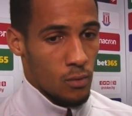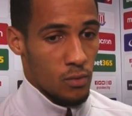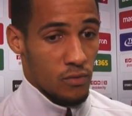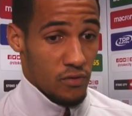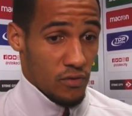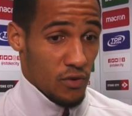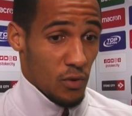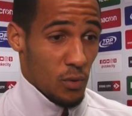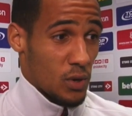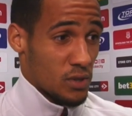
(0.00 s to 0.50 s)

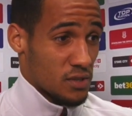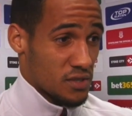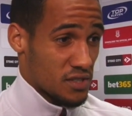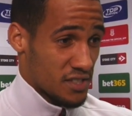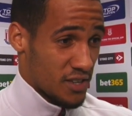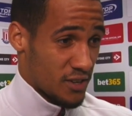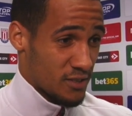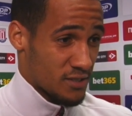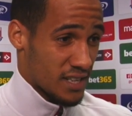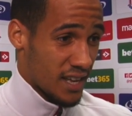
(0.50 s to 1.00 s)
for once,
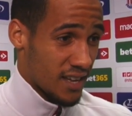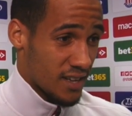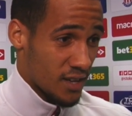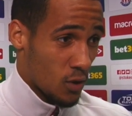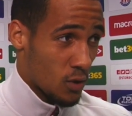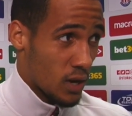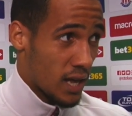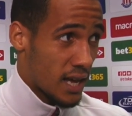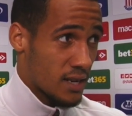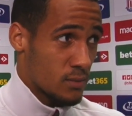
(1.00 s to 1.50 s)
you know, to get a
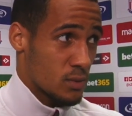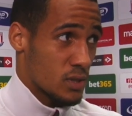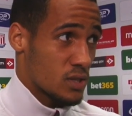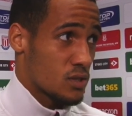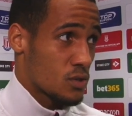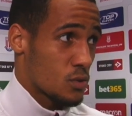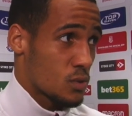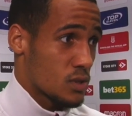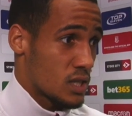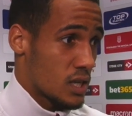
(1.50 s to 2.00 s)
goal ahead, which
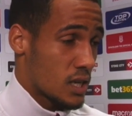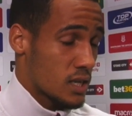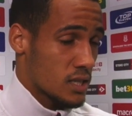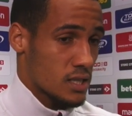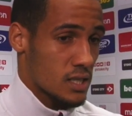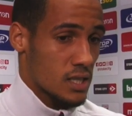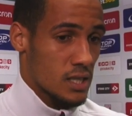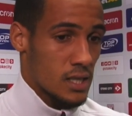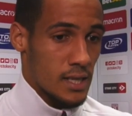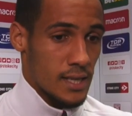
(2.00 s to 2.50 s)
is always
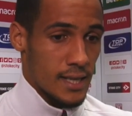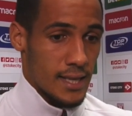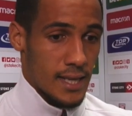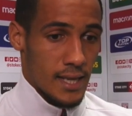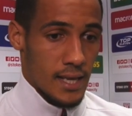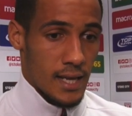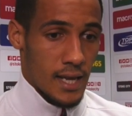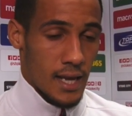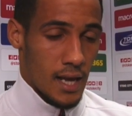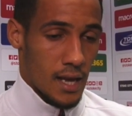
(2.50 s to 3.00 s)
nice.
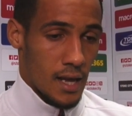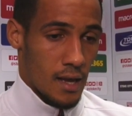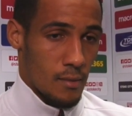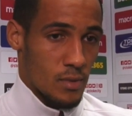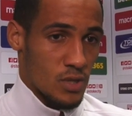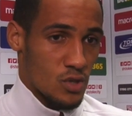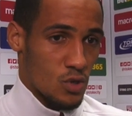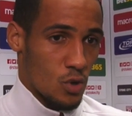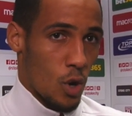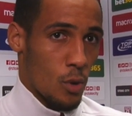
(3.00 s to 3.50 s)

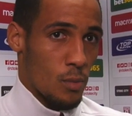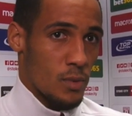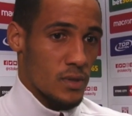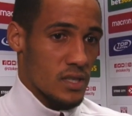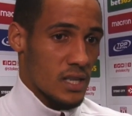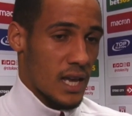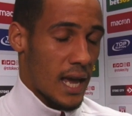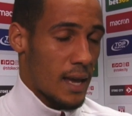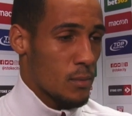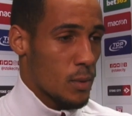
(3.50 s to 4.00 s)
It sort of opens
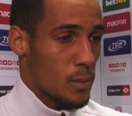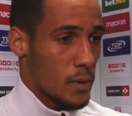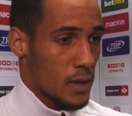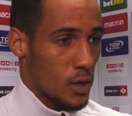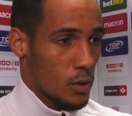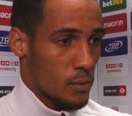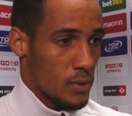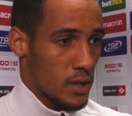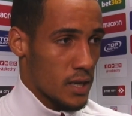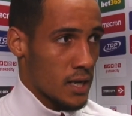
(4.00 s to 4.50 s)
the game up a
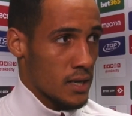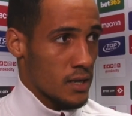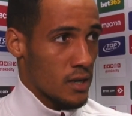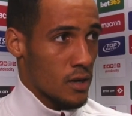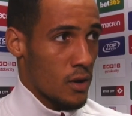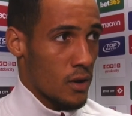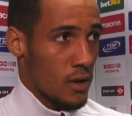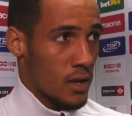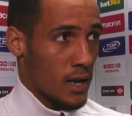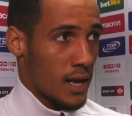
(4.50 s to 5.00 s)
little bit then, you
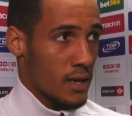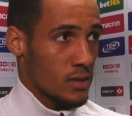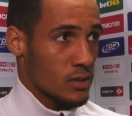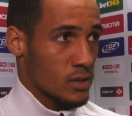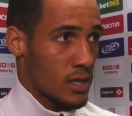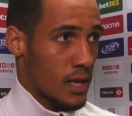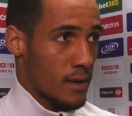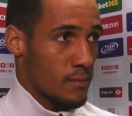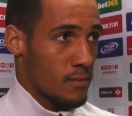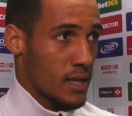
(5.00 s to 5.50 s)
know, it
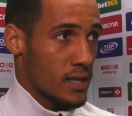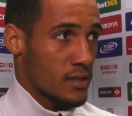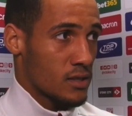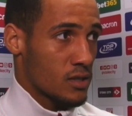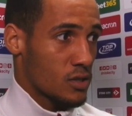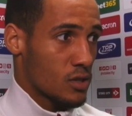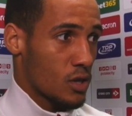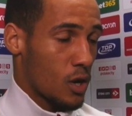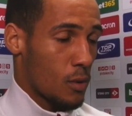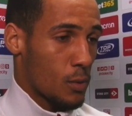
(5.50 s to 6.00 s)
allows them then
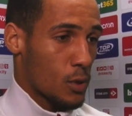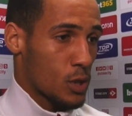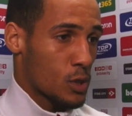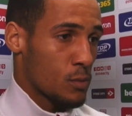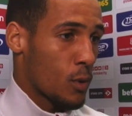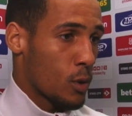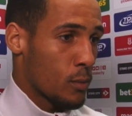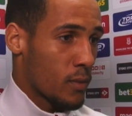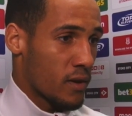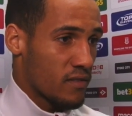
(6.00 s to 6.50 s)
to start push
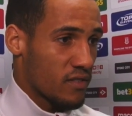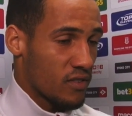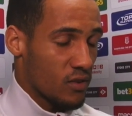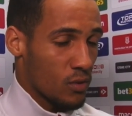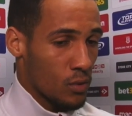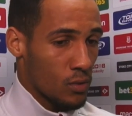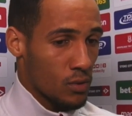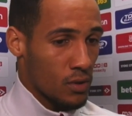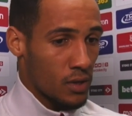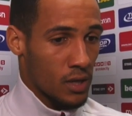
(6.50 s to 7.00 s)
more men
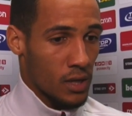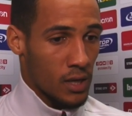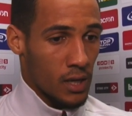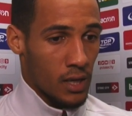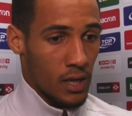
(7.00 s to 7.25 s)
forward.